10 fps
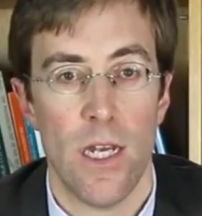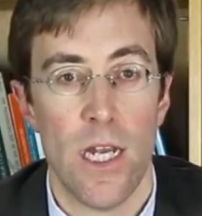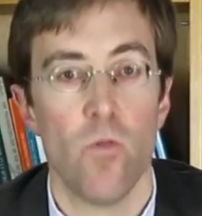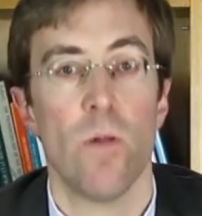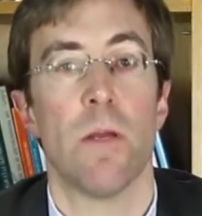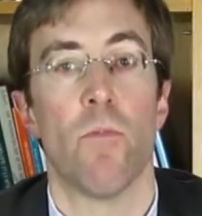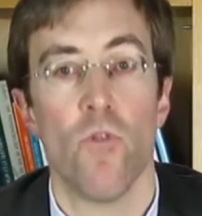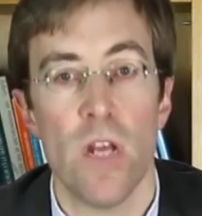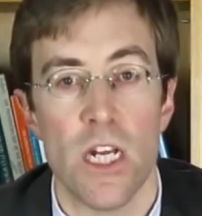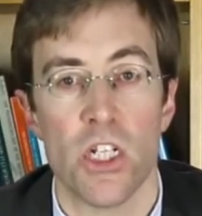It will be
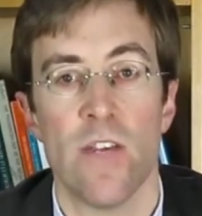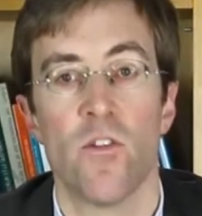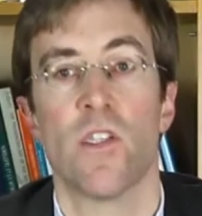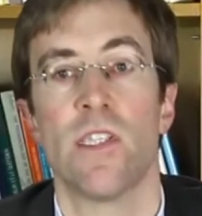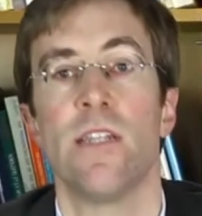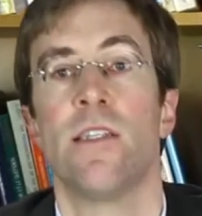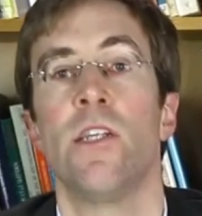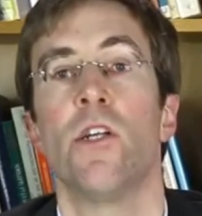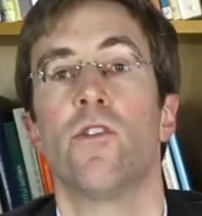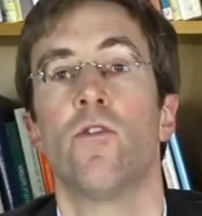breached if the state
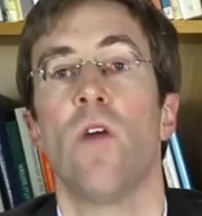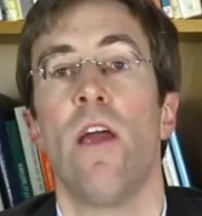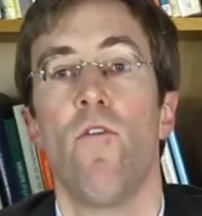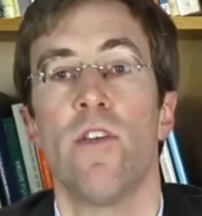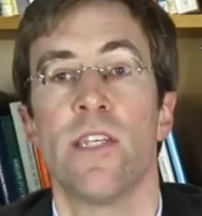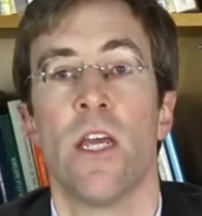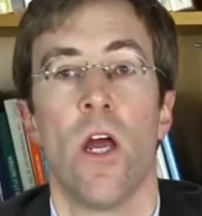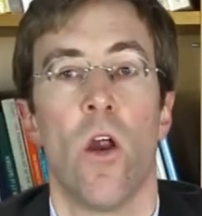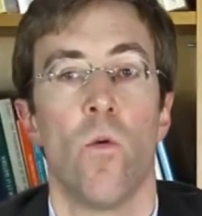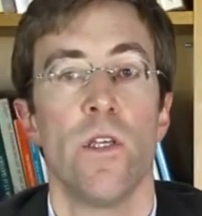did not do everything
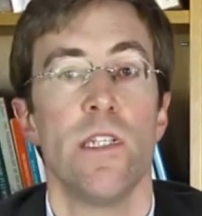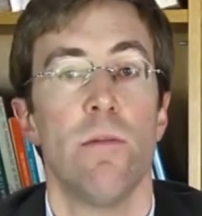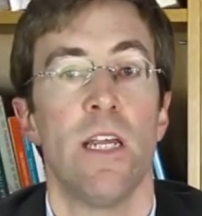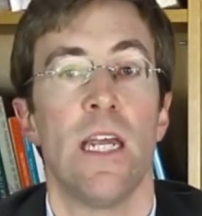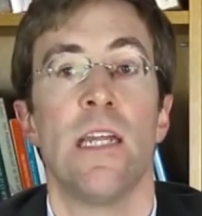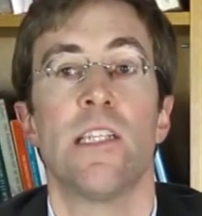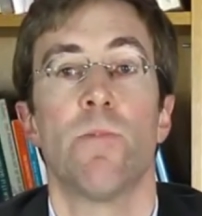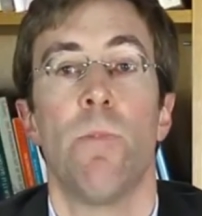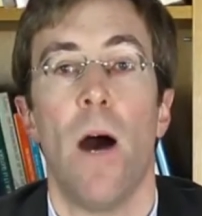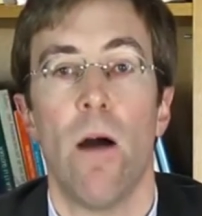reasonably in
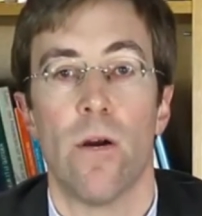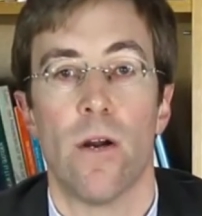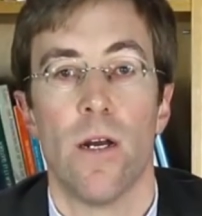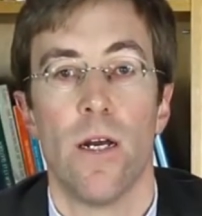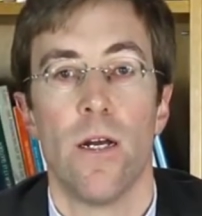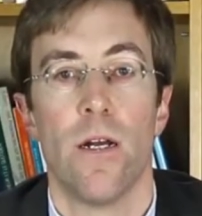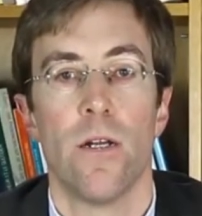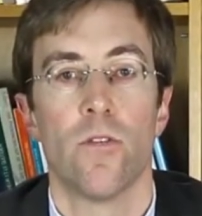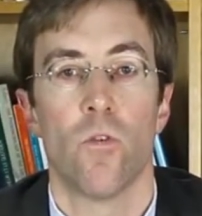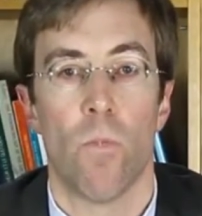its power
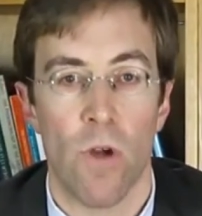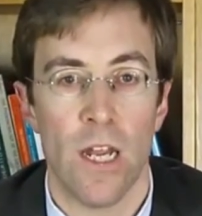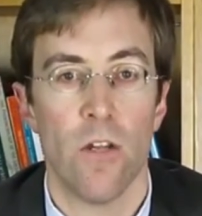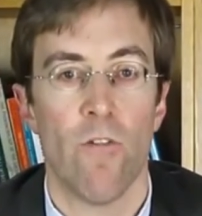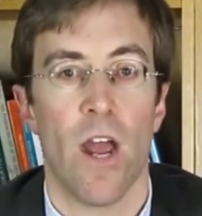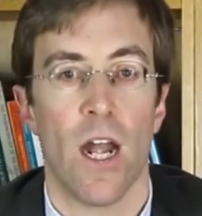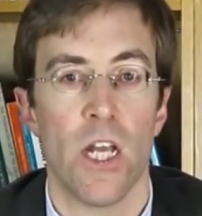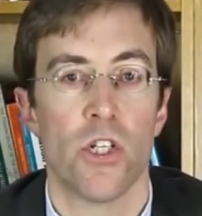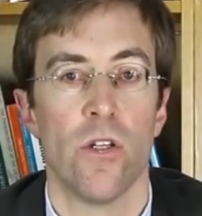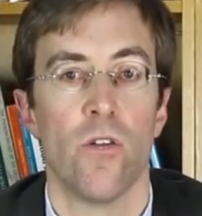to bring the
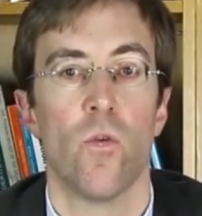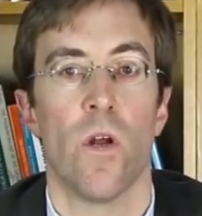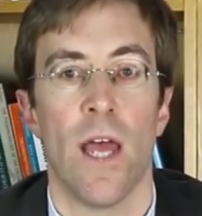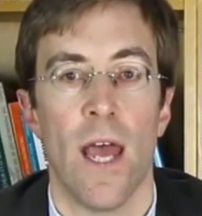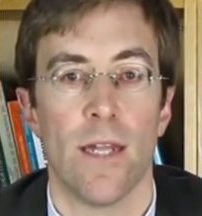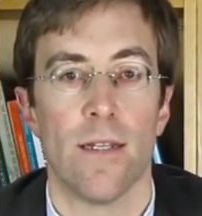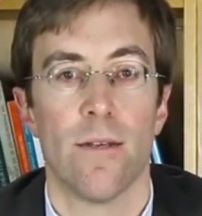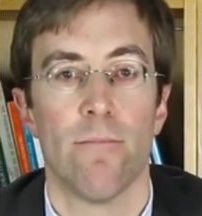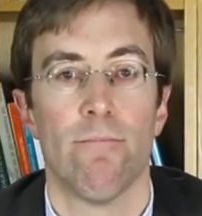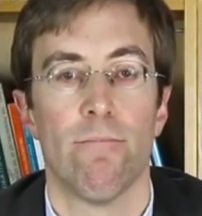violation to an end.